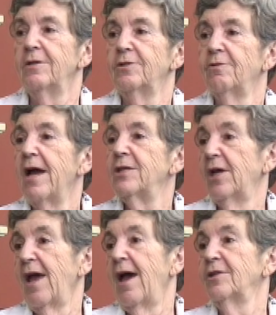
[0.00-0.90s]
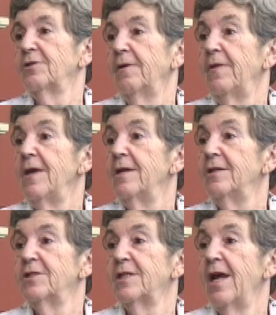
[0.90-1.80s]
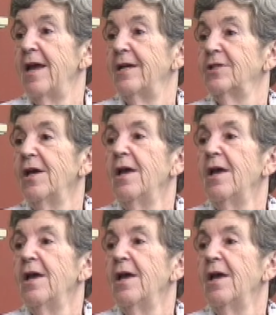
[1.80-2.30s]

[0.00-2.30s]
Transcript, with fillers: tragic actor on the Yiddish stage.